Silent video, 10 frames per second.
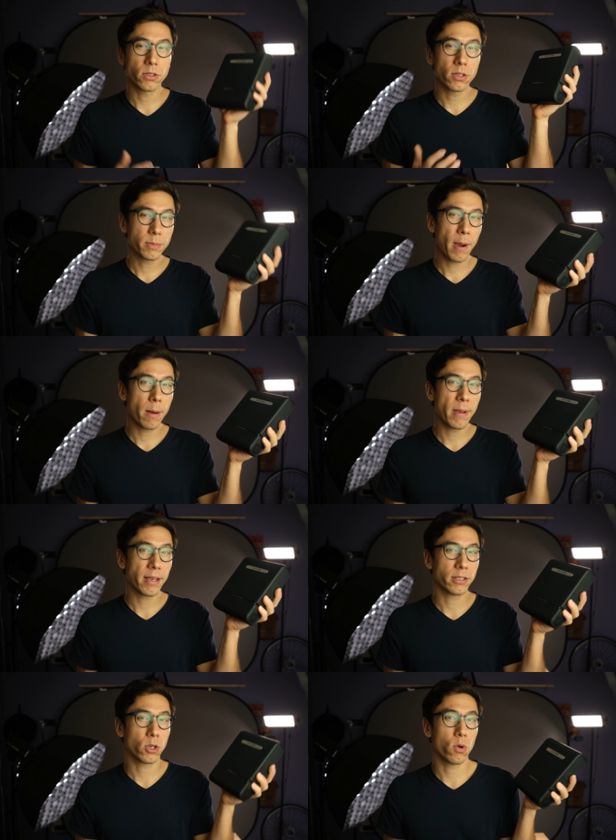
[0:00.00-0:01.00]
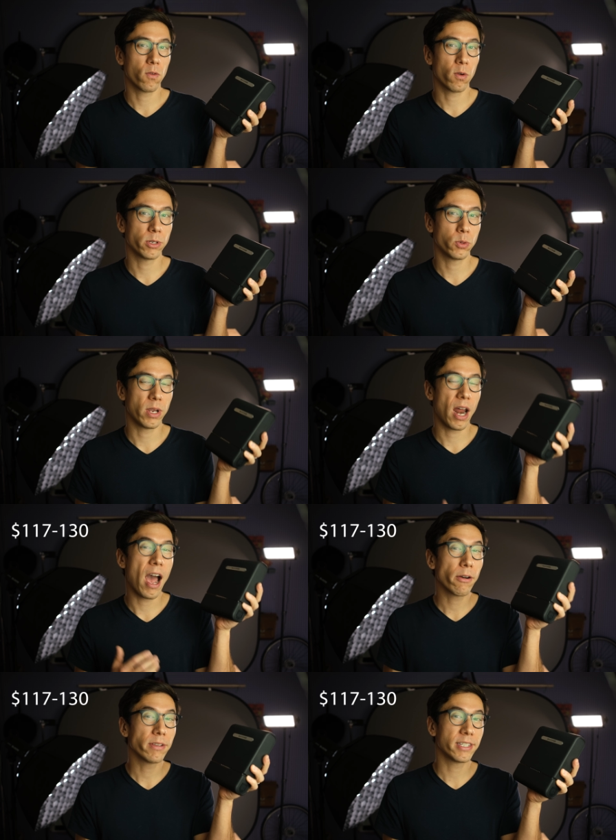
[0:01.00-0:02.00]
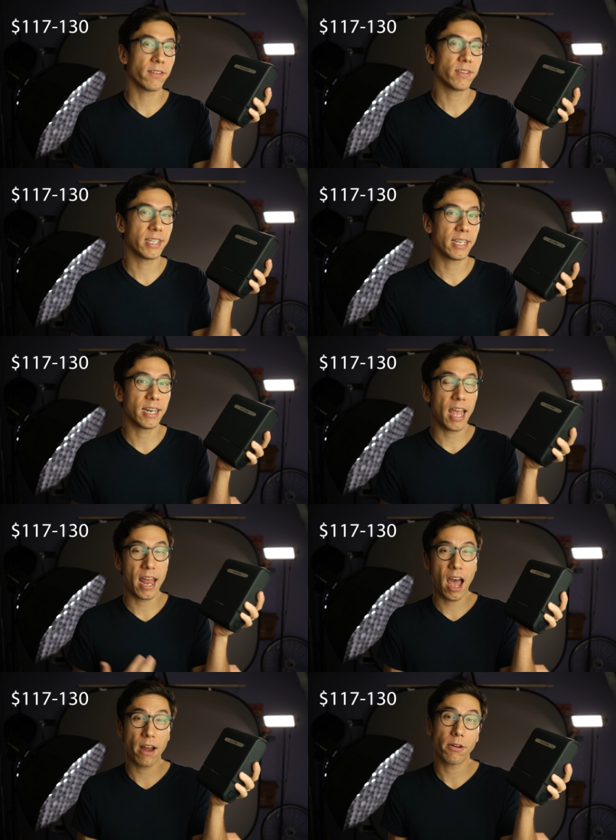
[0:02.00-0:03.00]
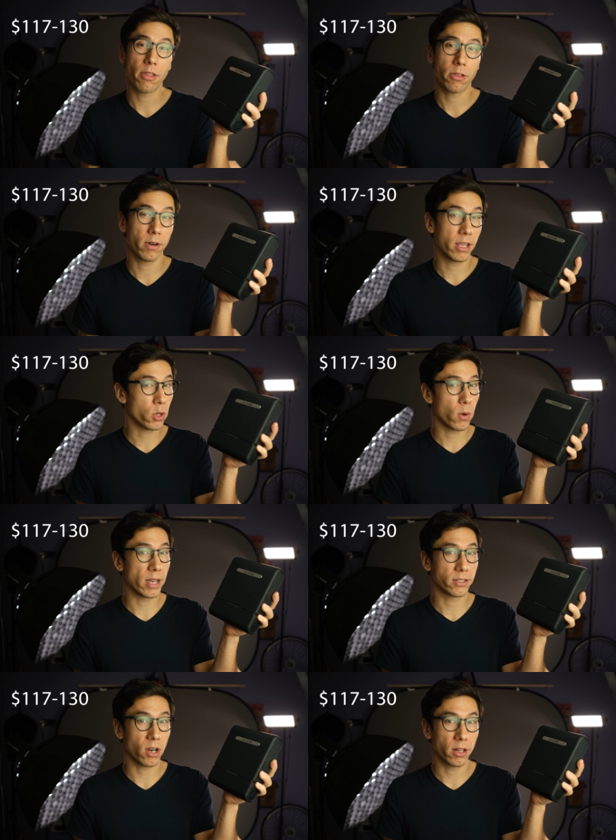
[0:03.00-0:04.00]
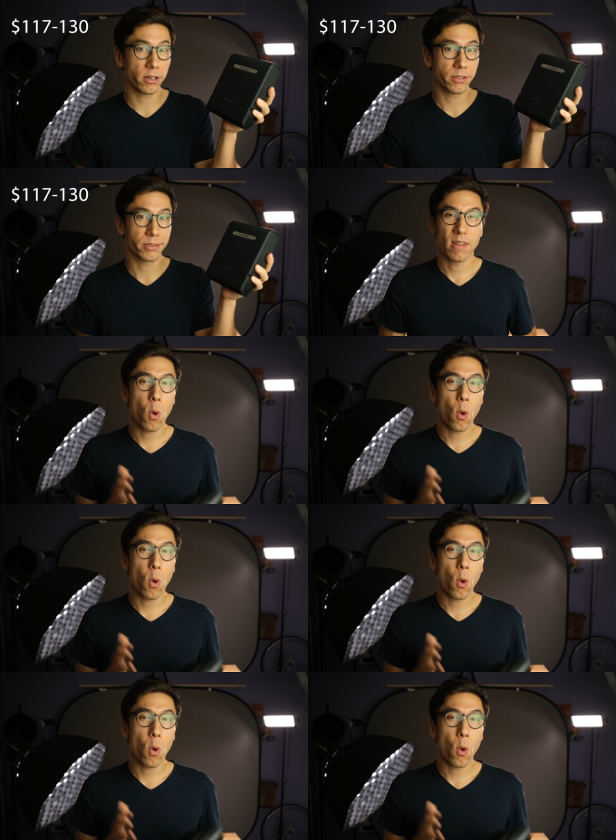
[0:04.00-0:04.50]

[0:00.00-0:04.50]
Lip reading: So this power bank is going for between $117 and $130 US.